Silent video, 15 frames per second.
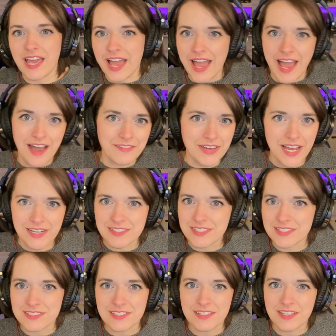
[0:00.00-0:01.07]
have
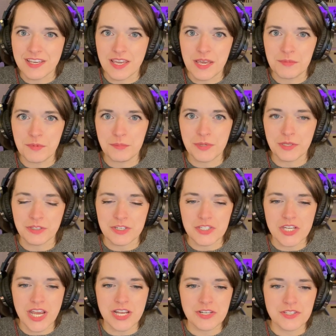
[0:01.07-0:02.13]
access to them and be able to
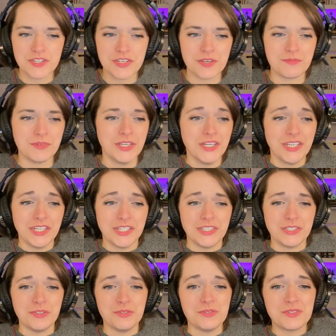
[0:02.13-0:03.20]
change them.
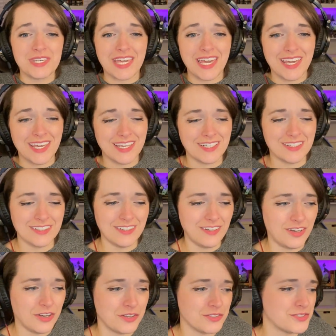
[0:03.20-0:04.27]
You can
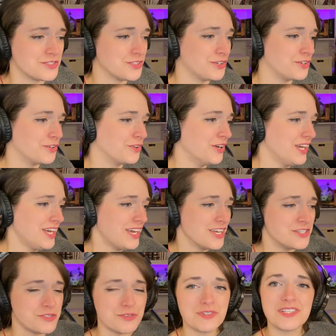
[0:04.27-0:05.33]
also
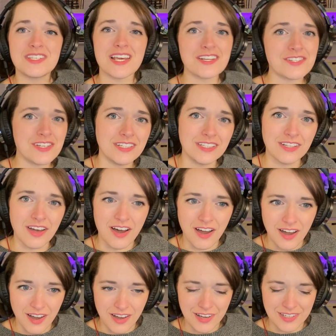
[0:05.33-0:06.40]
do session
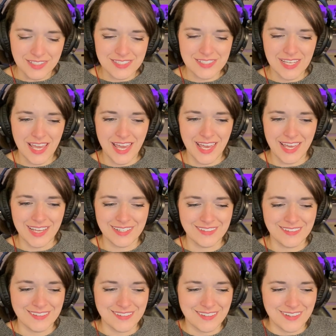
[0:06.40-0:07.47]
logs
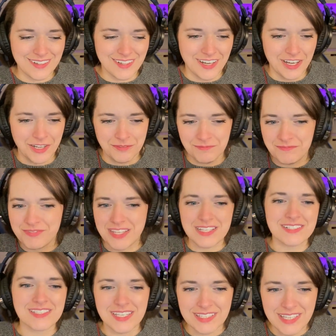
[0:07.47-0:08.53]
and
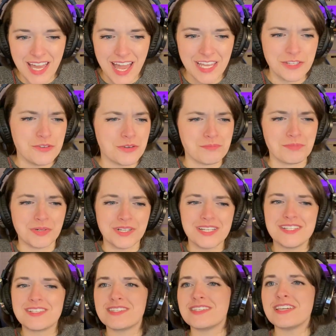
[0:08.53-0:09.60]
things like that. You can put
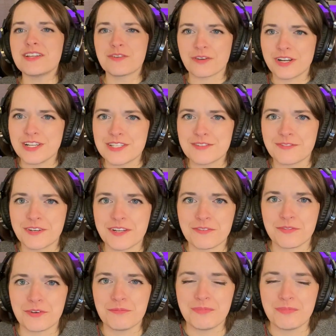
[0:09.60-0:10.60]
in secrets for different